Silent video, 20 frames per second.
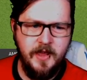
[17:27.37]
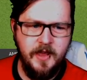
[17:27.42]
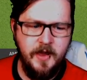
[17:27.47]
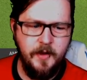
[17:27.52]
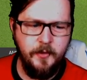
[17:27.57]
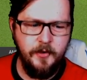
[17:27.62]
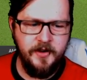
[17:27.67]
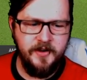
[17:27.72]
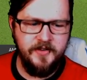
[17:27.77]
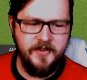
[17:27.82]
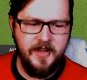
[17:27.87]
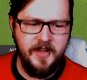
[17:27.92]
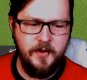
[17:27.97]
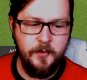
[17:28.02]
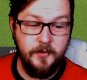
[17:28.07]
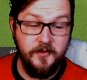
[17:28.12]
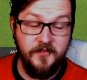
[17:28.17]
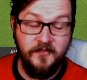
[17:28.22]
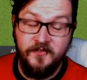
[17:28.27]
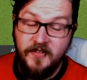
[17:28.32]
I'm going to say he
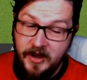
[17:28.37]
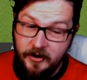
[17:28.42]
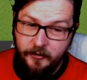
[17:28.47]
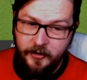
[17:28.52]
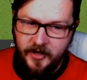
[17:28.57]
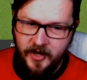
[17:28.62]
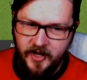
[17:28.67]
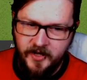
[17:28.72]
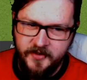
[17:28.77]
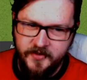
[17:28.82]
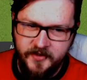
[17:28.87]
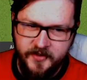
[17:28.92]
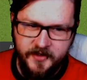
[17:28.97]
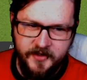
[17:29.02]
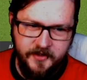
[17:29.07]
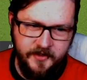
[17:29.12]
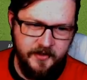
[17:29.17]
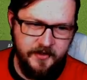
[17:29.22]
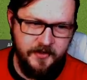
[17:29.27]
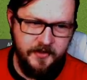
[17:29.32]
was very onside.
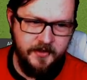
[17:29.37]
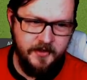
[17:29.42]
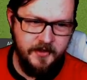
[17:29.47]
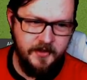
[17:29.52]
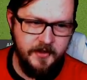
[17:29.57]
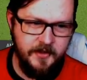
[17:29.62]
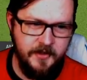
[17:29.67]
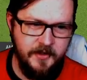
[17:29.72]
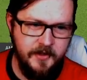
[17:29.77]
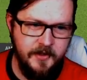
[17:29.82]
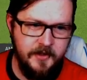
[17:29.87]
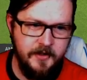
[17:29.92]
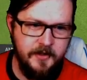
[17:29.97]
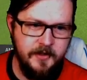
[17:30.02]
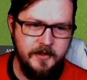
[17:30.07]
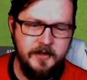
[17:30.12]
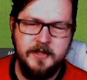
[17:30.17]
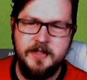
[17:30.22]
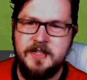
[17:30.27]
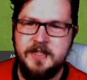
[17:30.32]

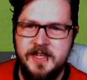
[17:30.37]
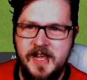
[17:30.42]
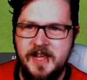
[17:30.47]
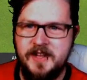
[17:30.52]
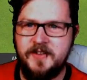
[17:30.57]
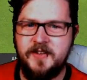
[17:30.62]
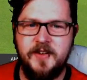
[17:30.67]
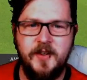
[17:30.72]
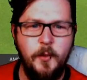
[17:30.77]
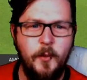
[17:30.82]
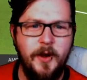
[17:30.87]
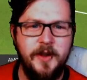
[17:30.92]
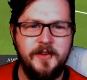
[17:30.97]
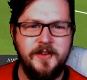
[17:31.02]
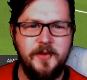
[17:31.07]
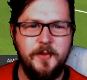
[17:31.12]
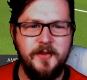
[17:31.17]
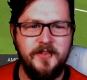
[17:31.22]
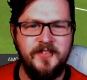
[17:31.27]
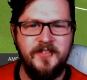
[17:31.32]
Yes, he was.
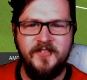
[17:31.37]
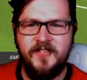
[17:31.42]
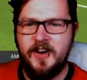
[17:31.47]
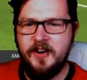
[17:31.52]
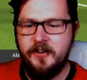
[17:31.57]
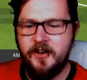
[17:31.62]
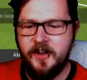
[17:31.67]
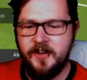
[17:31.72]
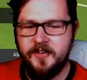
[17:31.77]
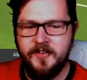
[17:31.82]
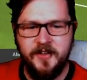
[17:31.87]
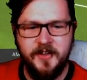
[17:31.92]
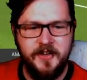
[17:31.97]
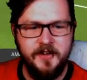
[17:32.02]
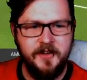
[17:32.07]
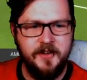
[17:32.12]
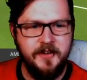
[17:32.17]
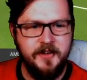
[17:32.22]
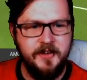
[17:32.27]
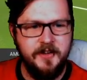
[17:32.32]
He was very onside.
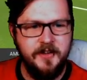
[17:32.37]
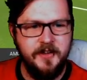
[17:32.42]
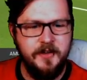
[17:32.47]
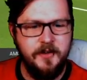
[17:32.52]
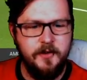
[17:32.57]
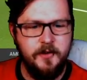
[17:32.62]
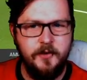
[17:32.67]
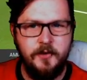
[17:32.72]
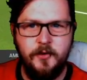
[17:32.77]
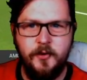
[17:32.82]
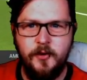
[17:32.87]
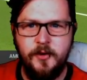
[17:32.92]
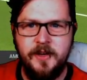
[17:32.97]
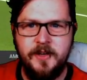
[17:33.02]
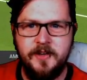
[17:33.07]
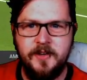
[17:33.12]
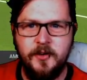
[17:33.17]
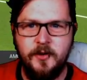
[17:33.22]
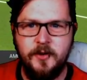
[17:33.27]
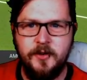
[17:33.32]
No need
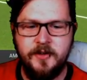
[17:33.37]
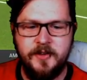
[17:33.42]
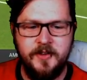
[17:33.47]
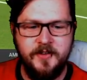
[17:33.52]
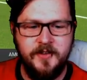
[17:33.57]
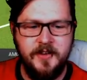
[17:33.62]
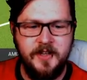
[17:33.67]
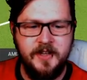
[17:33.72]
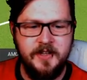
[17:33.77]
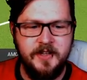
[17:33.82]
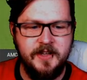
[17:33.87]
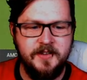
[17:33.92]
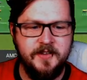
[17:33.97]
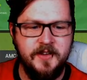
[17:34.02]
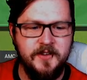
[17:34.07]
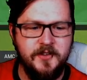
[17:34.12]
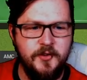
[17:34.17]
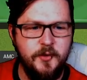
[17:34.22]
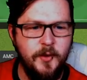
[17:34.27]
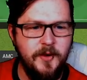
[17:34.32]
to look to see. That's
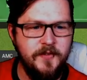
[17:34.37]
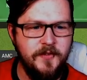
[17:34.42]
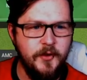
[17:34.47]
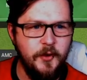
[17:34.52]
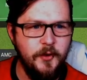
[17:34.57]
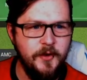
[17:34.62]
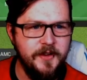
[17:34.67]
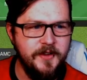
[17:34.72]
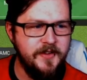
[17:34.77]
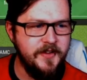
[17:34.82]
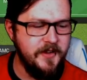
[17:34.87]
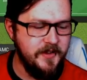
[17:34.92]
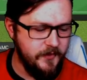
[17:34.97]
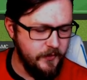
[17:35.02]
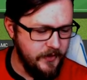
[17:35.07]
his 12th goal of the season.